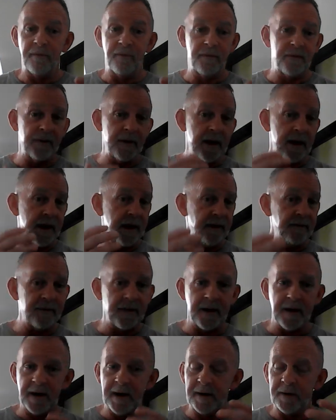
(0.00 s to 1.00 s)
very,
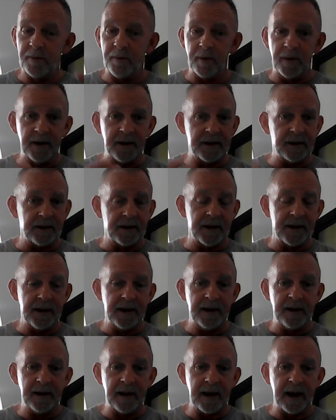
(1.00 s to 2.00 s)
very quickly,